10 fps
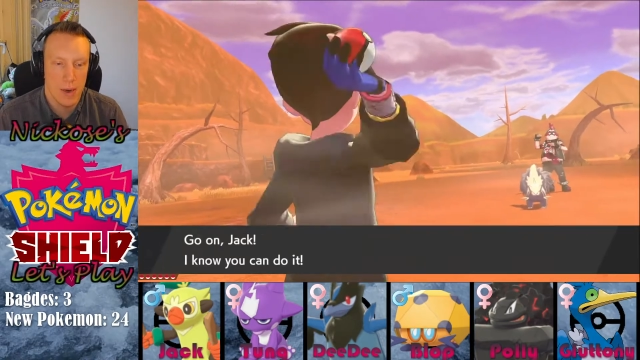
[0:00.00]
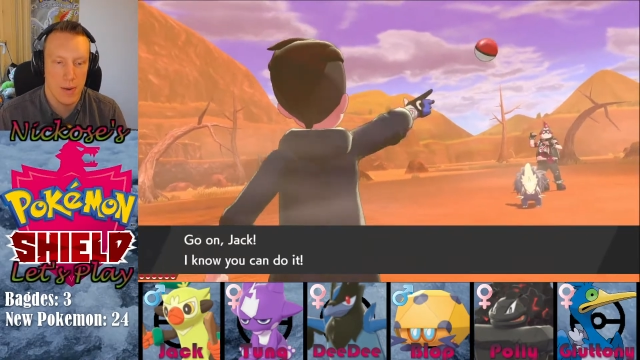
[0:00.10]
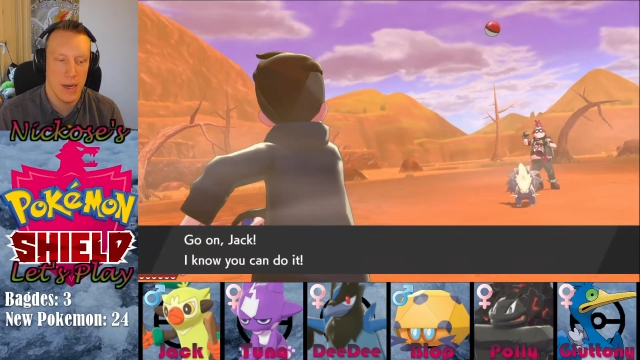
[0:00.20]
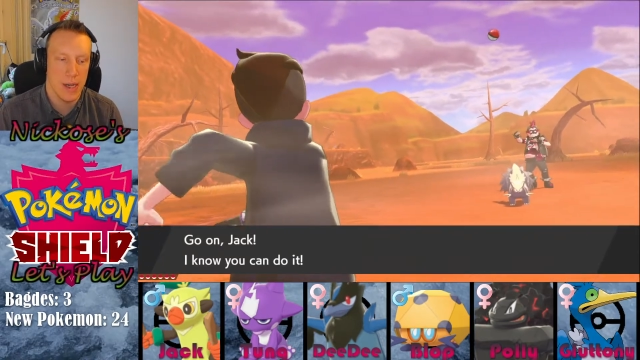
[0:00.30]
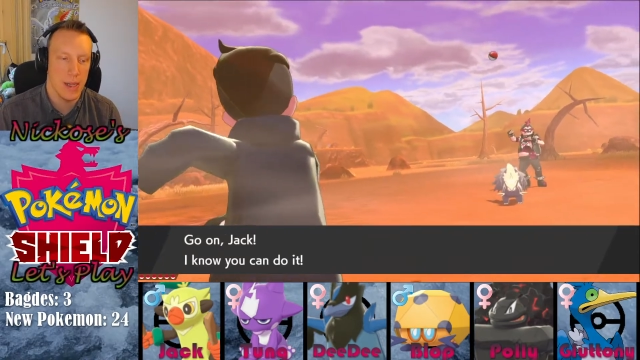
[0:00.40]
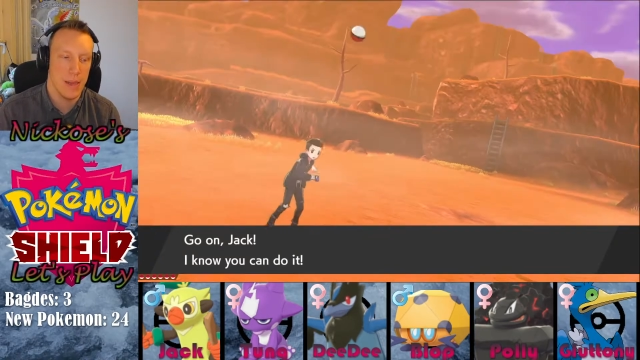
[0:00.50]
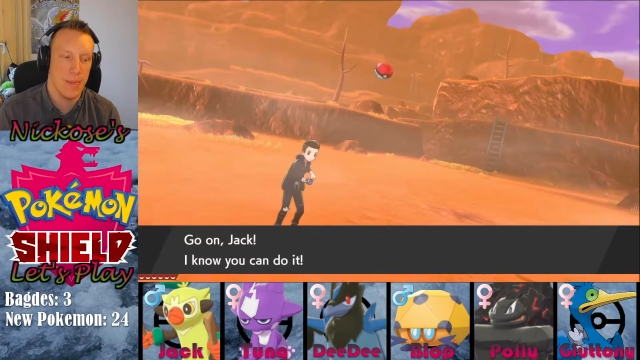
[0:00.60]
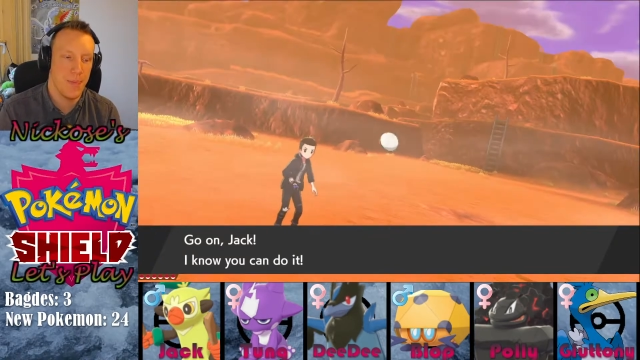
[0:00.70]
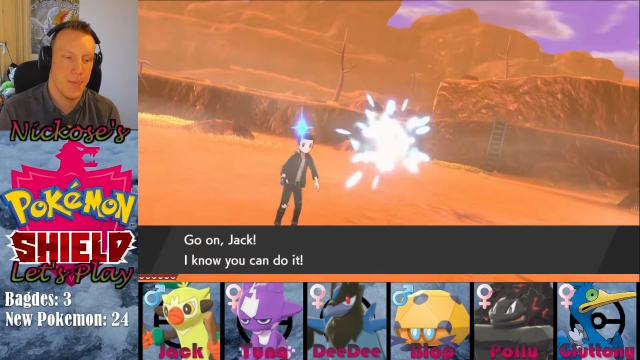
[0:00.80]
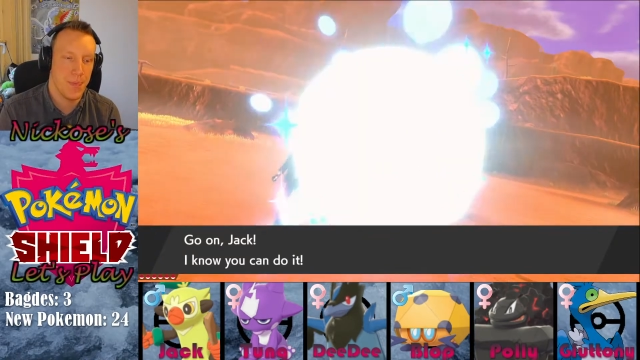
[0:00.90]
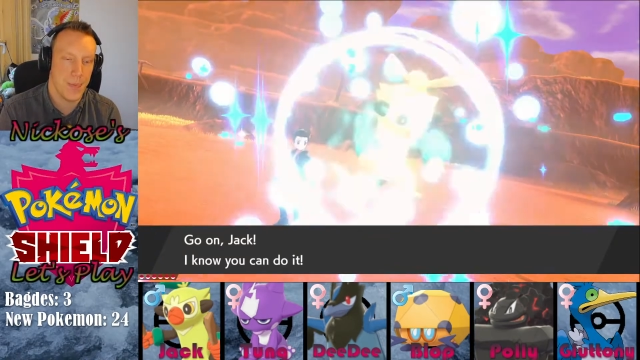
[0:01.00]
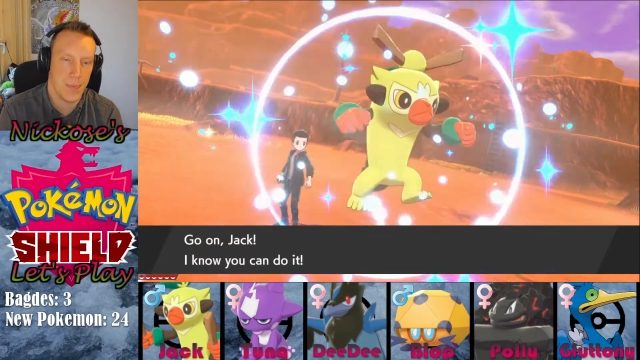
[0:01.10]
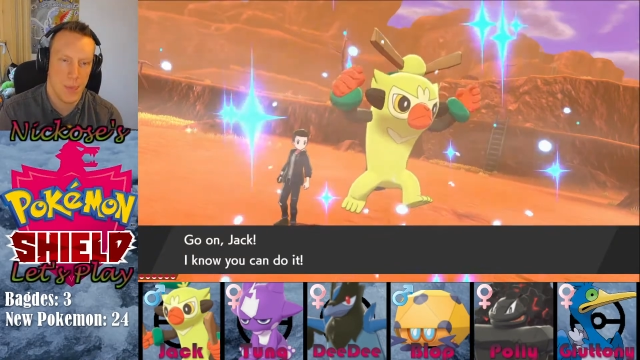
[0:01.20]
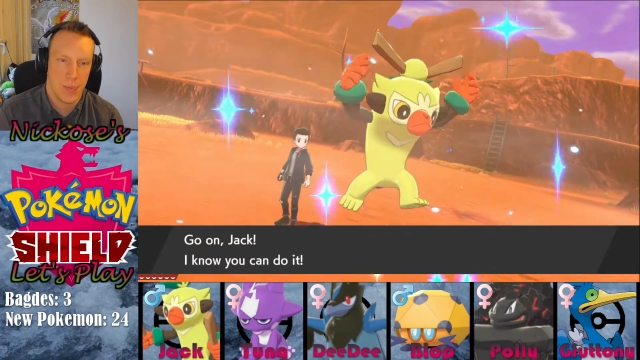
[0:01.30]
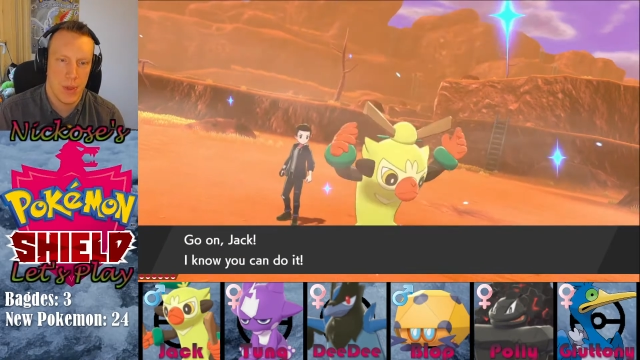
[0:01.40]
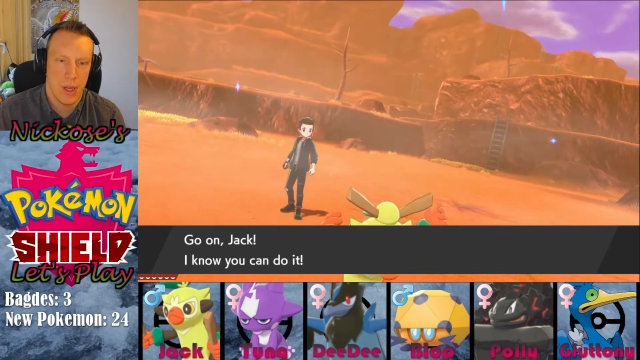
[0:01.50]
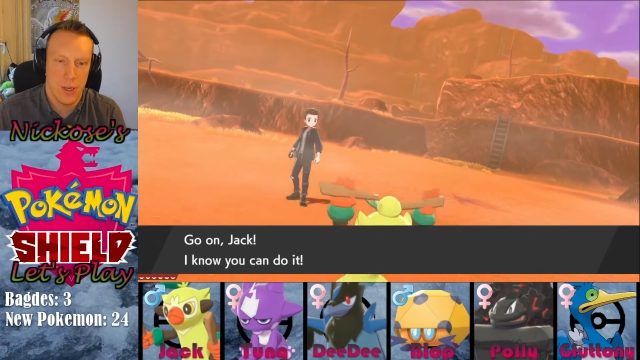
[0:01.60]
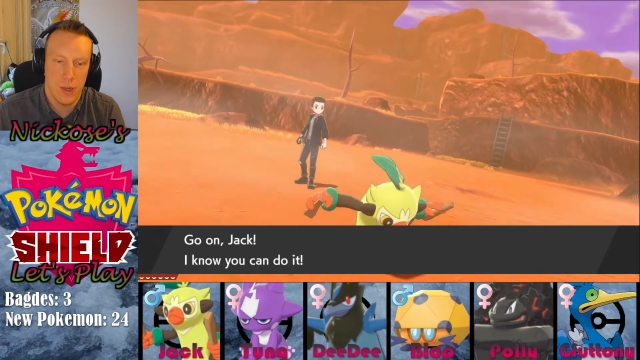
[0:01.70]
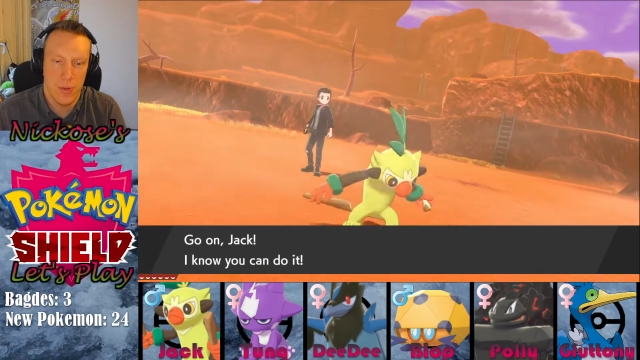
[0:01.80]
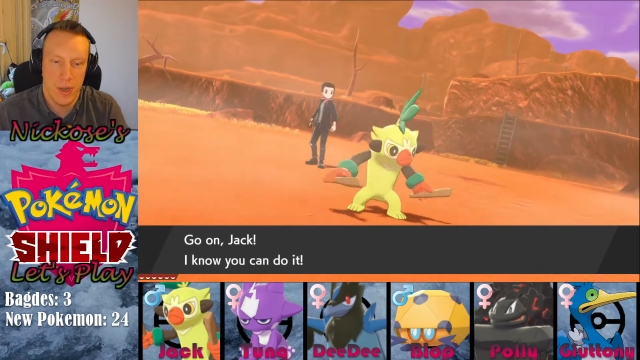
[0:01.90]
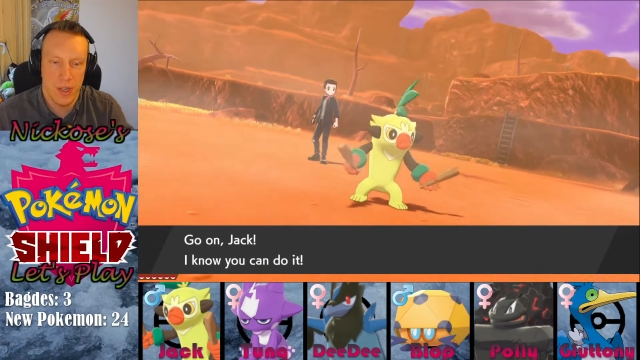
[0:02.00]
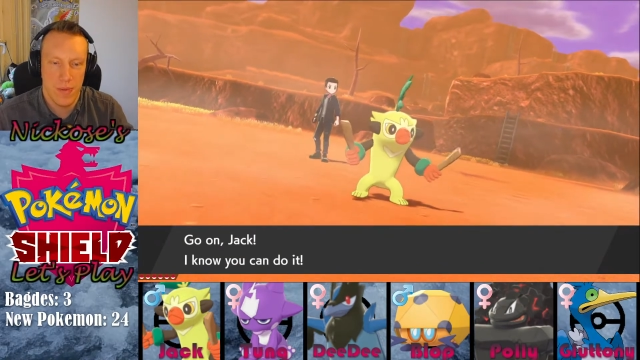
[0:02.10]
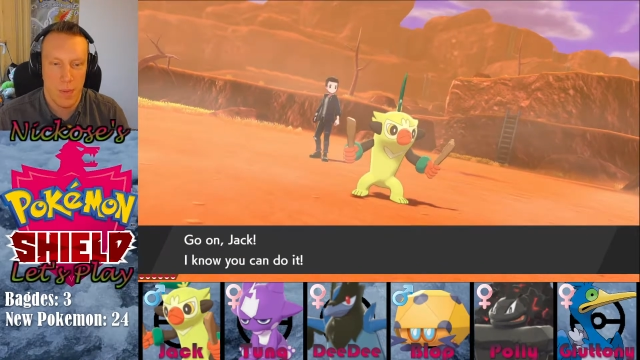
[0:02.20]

Well, not too much of a